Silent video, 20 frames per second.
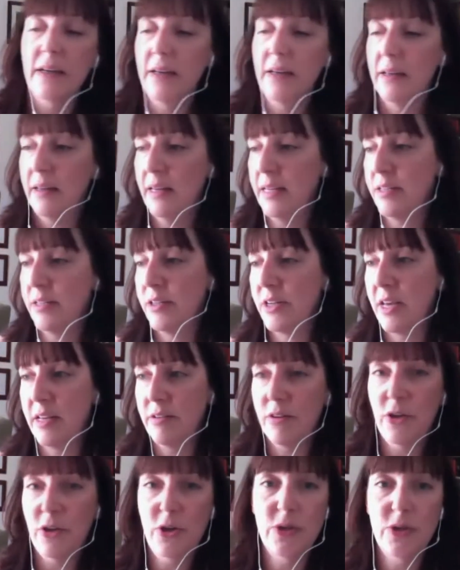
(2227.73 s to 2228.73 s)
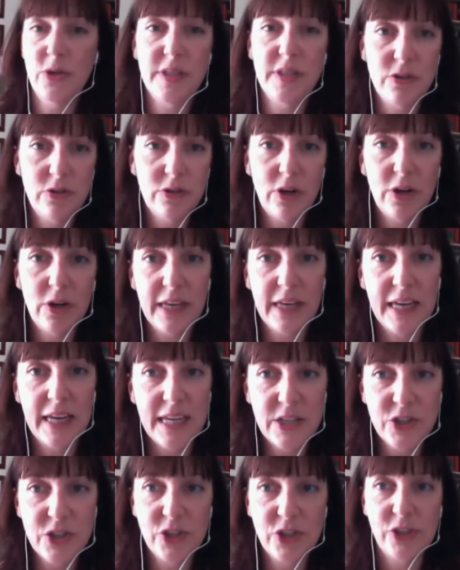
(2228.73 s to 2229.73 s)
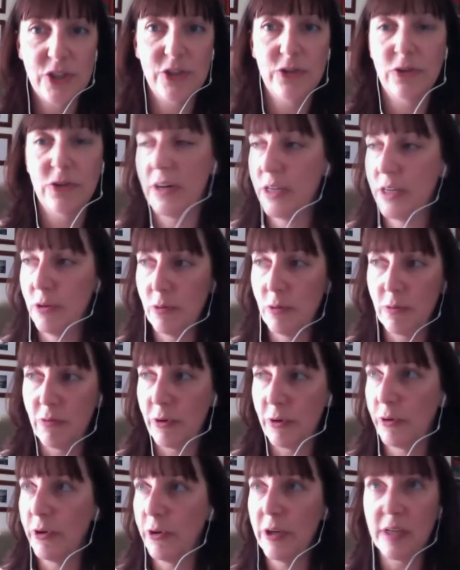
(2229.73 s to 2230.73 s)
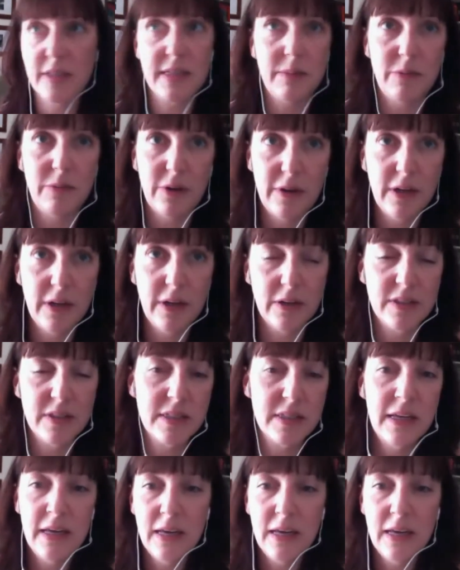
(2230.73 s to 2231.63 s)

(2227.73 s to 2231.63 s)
and who's in your location, or are you recruiting somewhere else?